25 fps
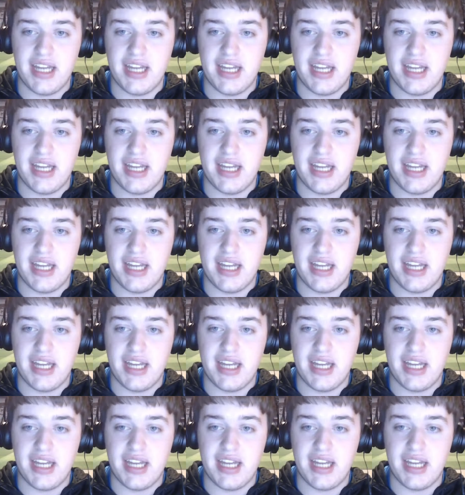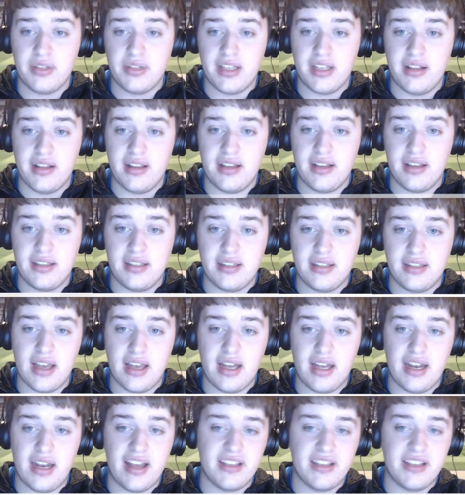Uh, Fabrizio Romano said this
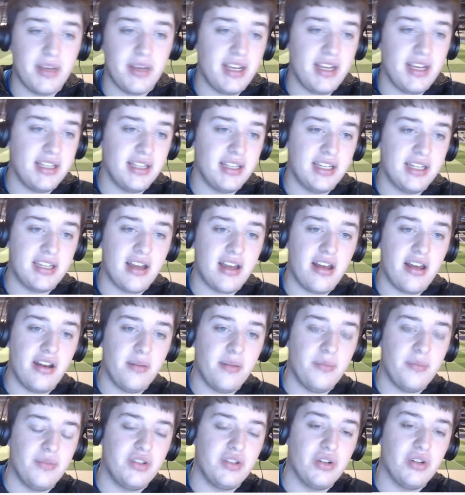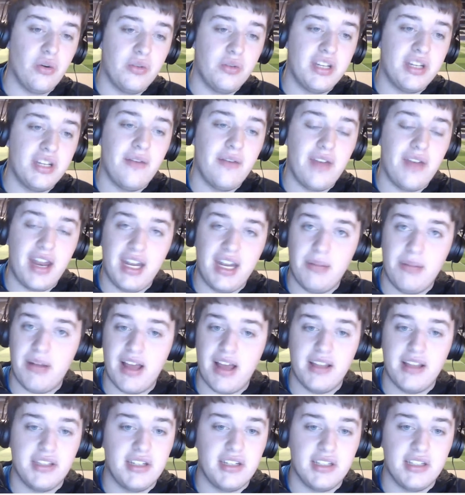uh, last week. He said, Tottenham don't have any
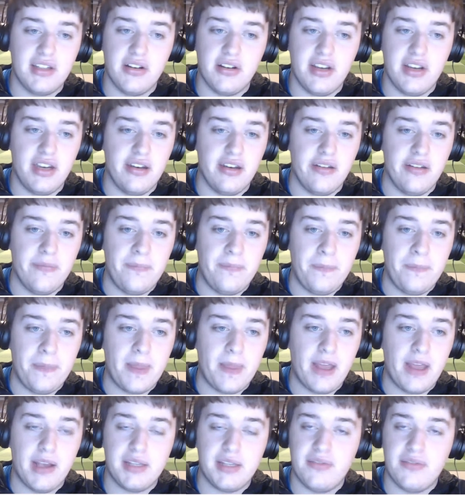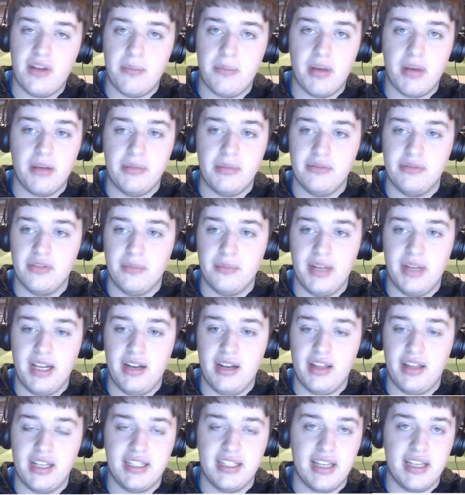plans to sign uh, Sven Botman from
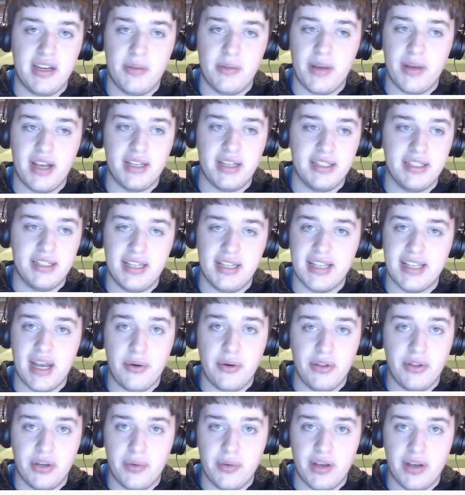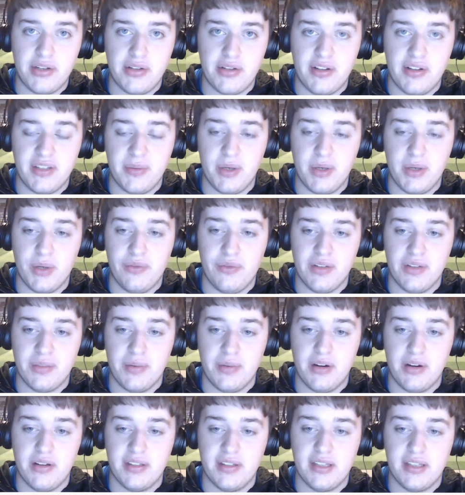Lille. I think centre-back is, is out of the question this window for
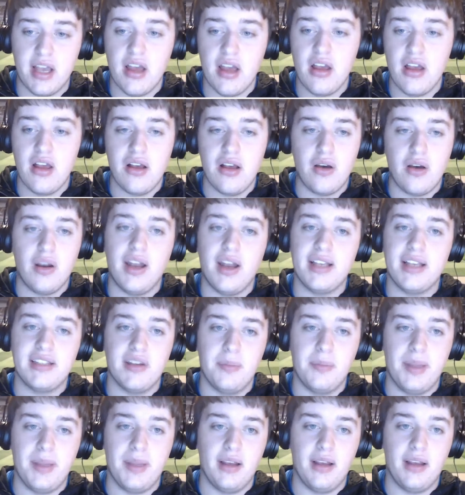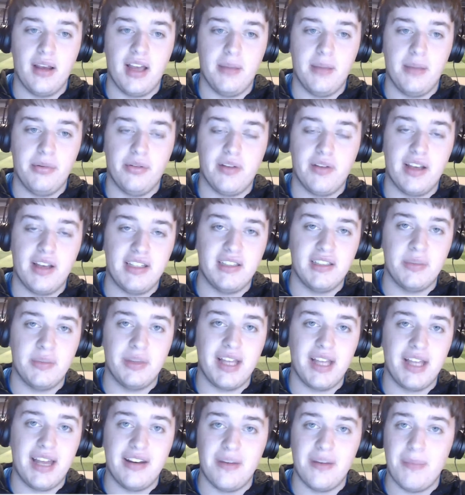Spurs unless something uh, progresses
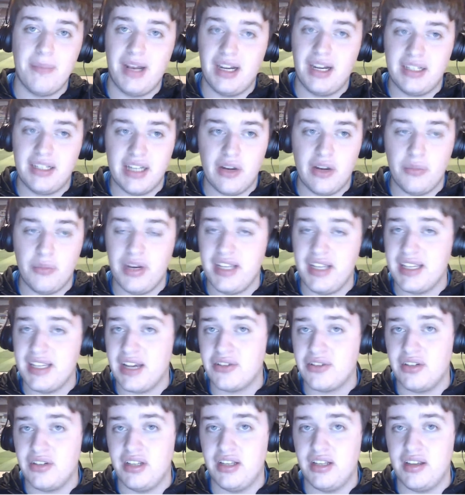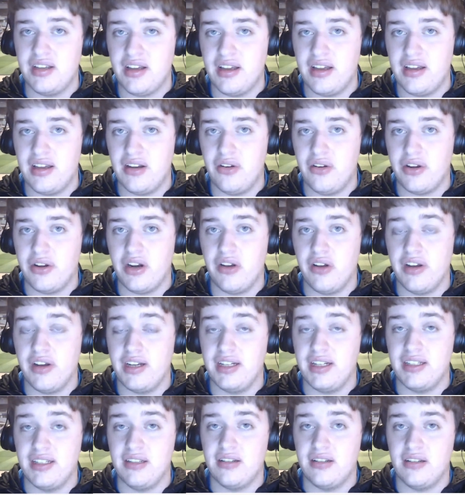with Edir Militao, but he's actually uh, looking
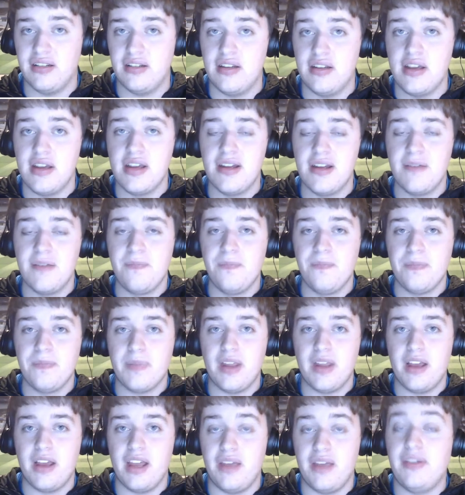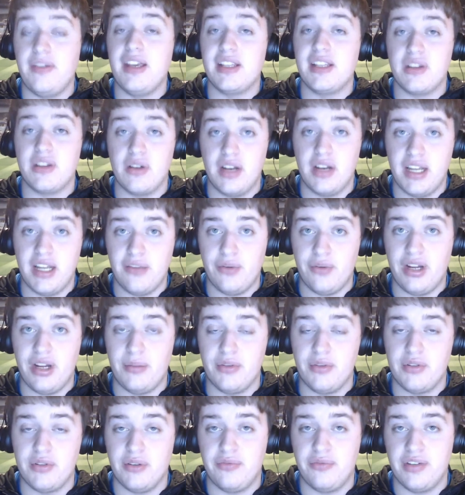likely to, uh, if he is going to leave Real
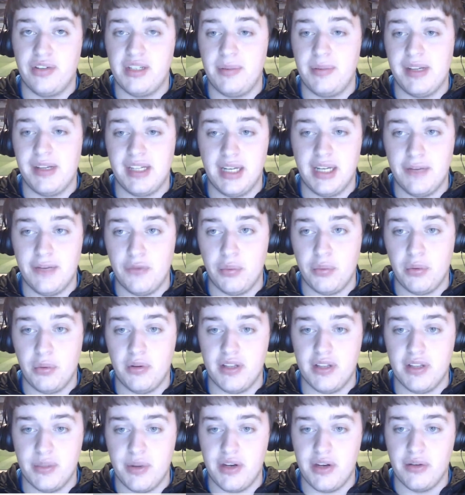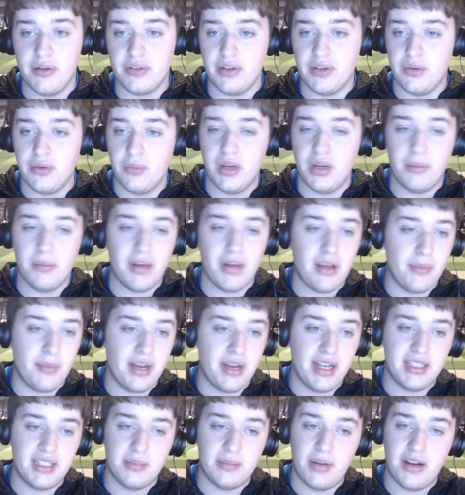Madrid, for it to be to Liverpool this window. So while
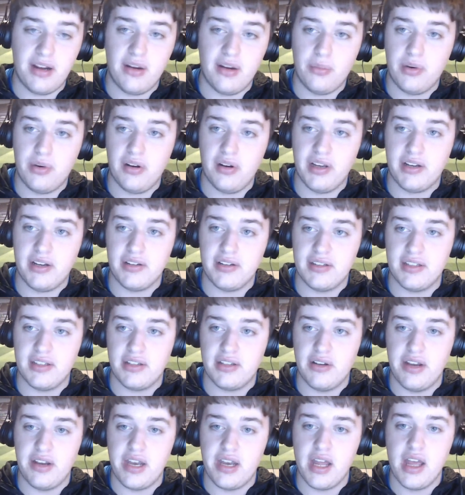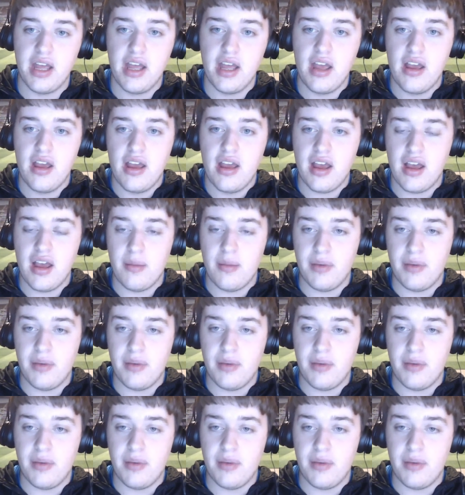Botman is a player I would like us to sign, um,